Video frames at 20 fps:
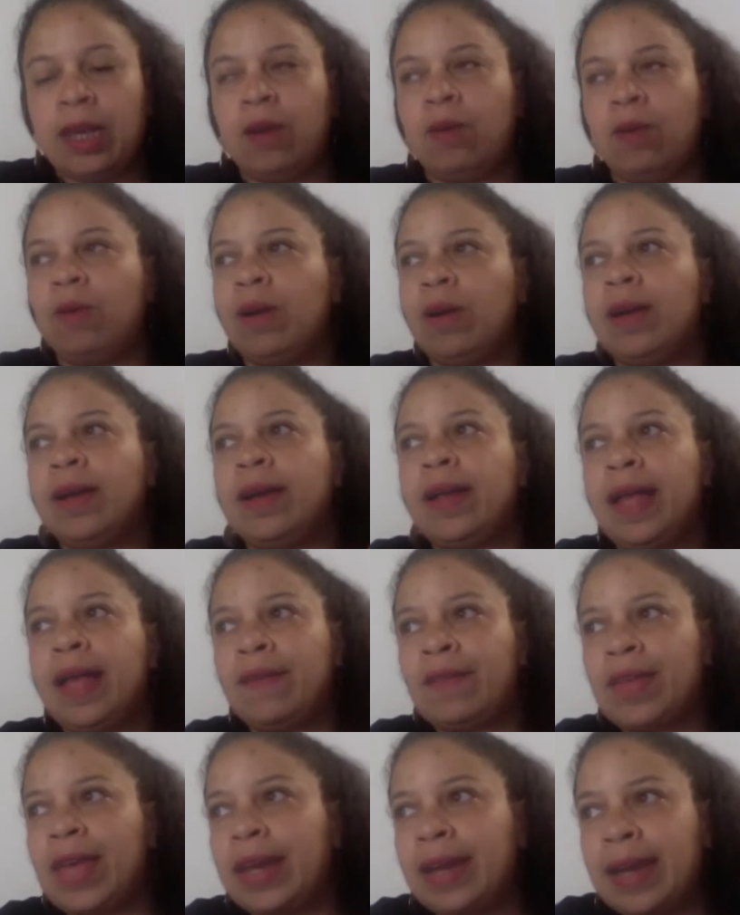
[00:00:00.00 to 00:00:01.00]
or
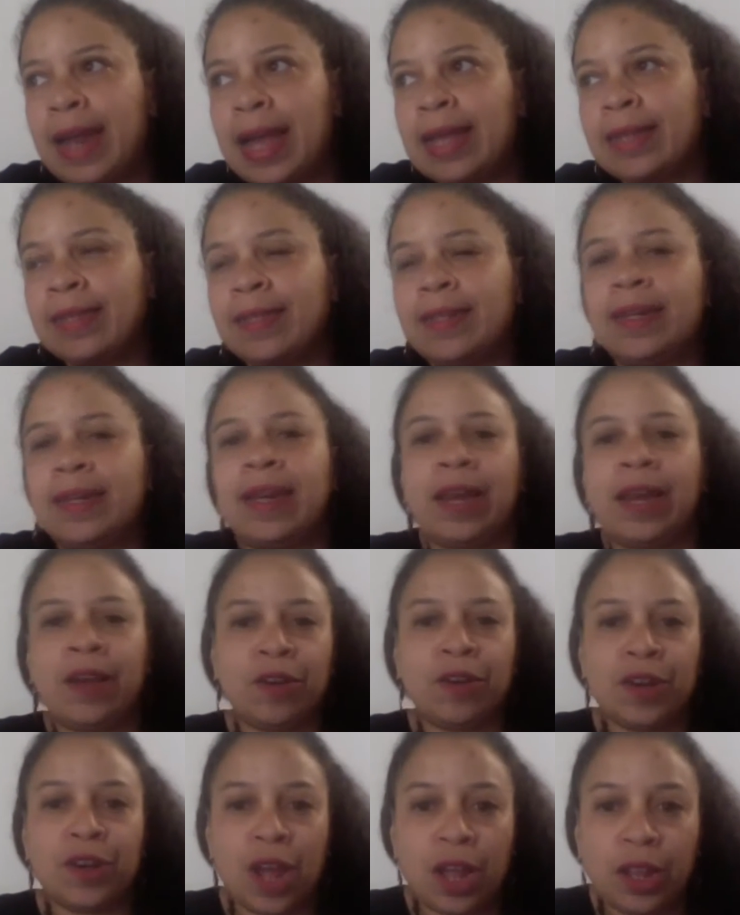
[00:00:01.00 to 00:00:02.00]
have had an accident and
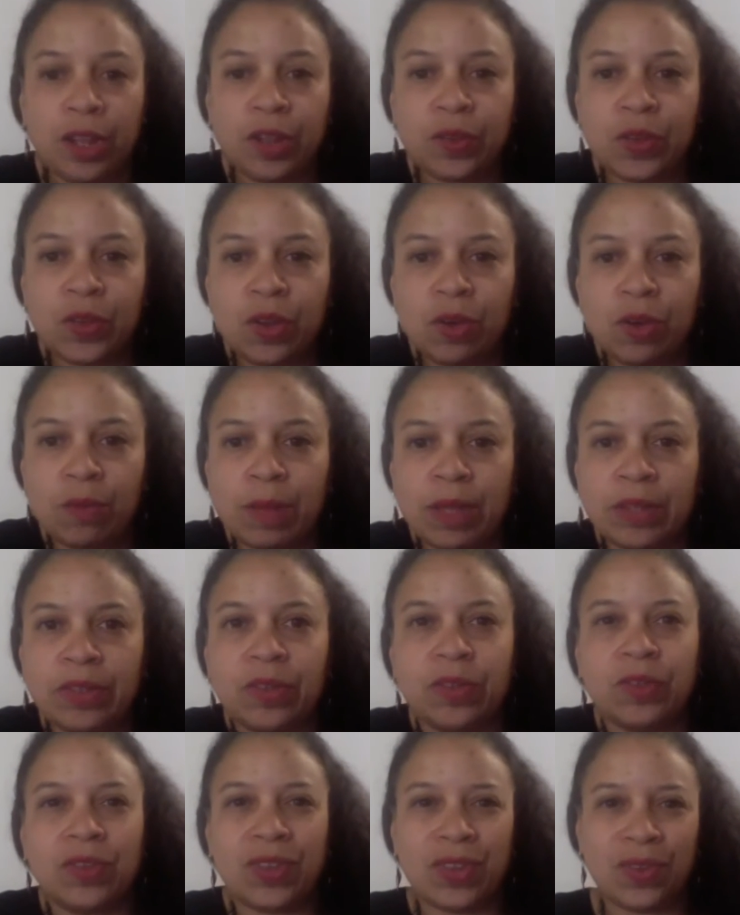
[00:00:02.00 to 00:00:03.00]
you're not using your
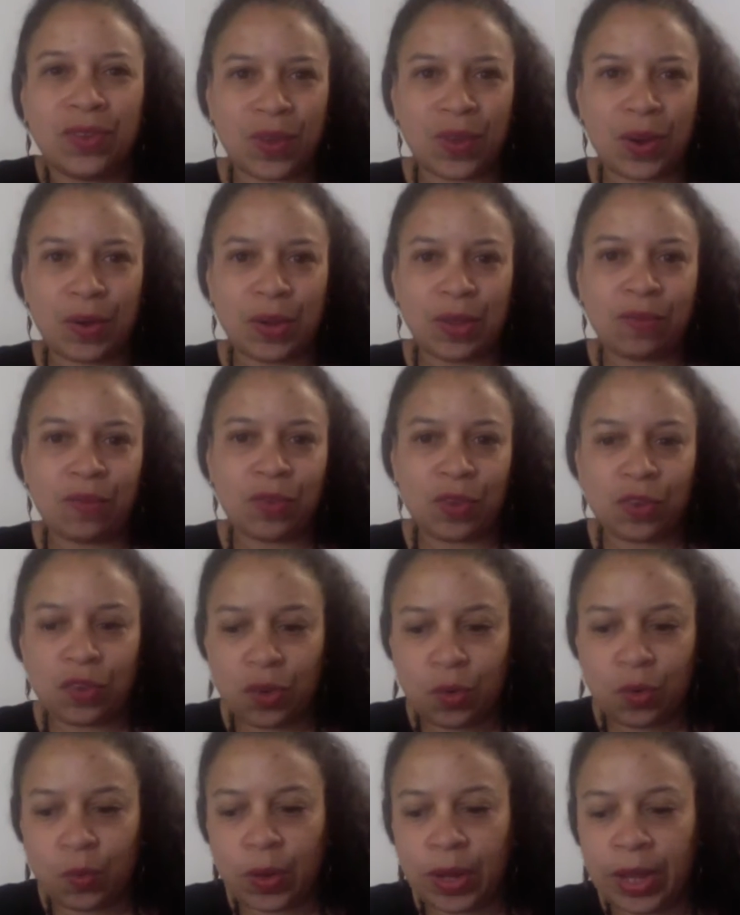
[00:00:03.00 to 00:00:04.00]
muscles in a very
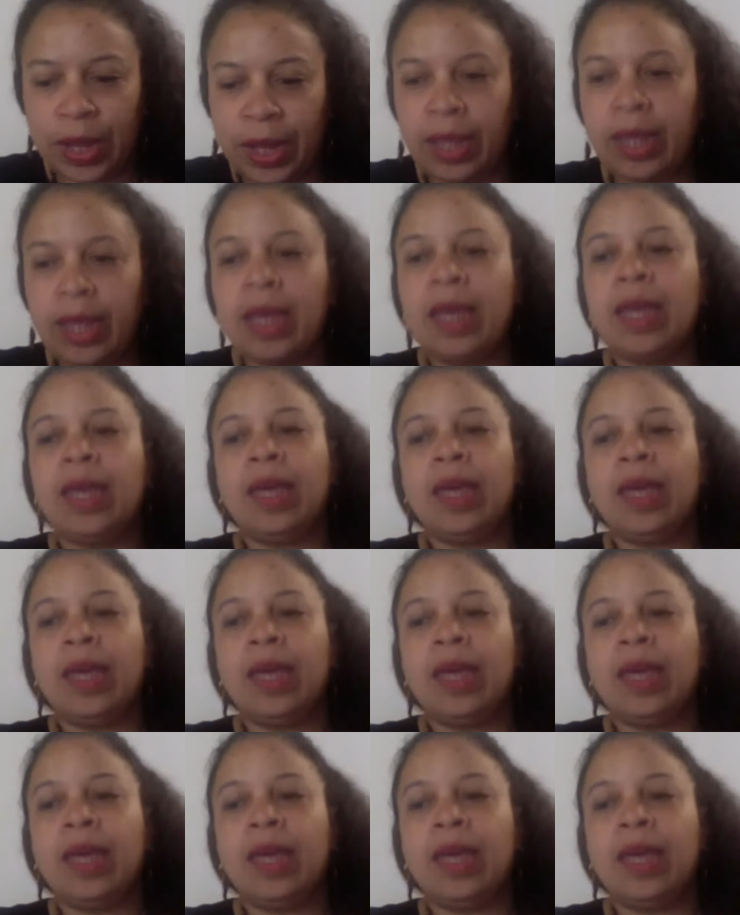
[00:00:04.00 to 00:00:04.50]
efficient way,